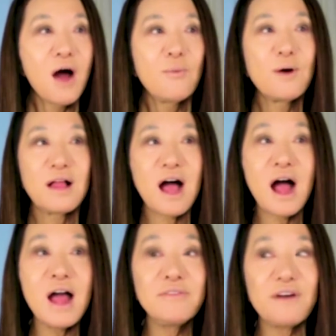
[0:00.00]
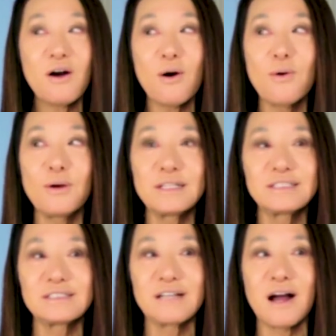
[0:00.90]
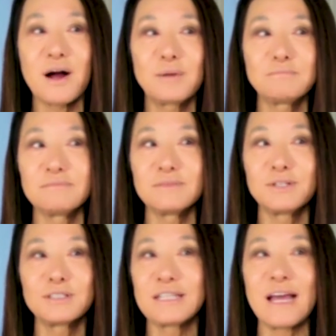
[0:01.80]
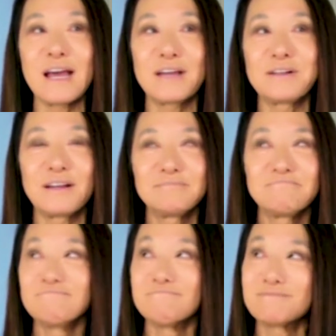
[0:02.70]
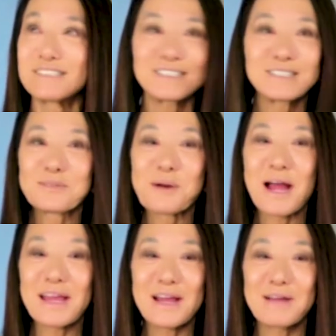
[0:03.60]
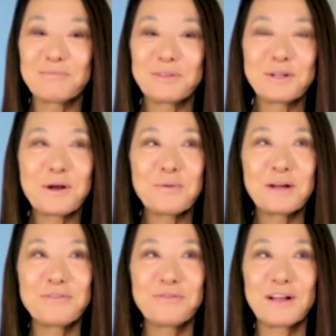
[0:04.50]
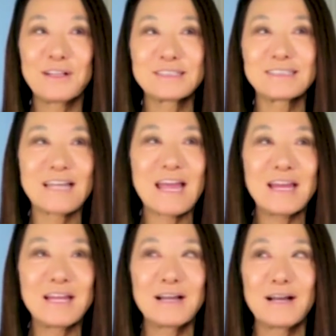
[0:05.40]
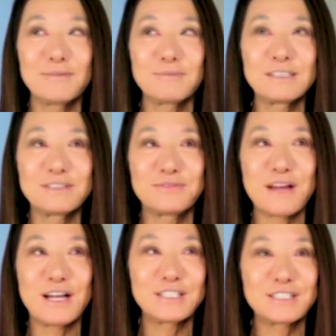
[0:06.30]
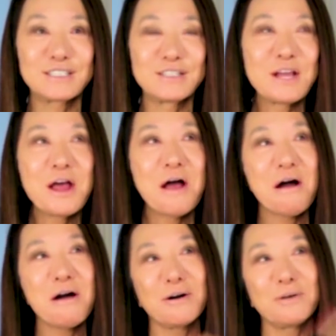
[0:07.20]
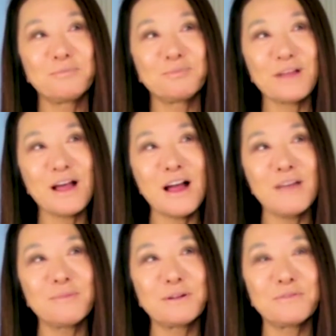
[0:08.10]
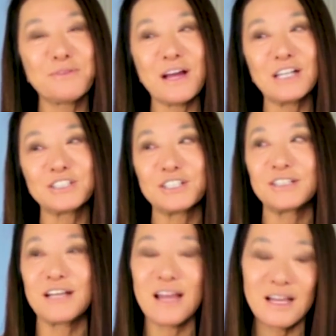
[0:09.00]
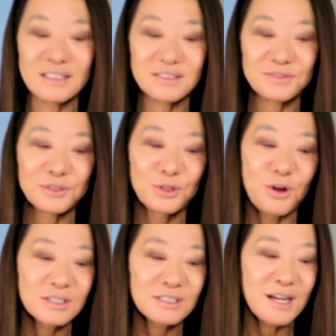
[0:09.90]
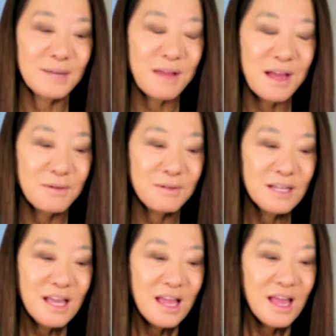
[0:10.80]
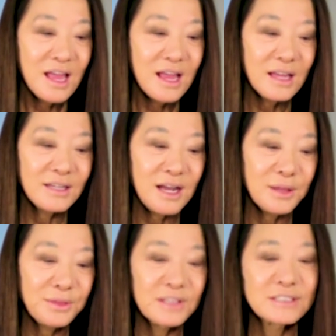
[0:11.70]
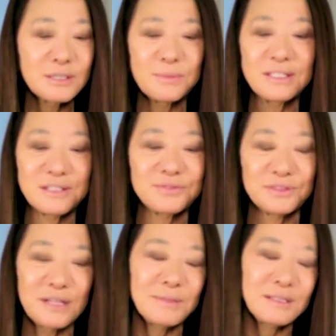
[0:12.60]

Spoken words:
Well, I've always looked ahead, just the way I am. You know, when I failed at skating, I went to fashion. I've been in fashion and for a long time now, and I think so many different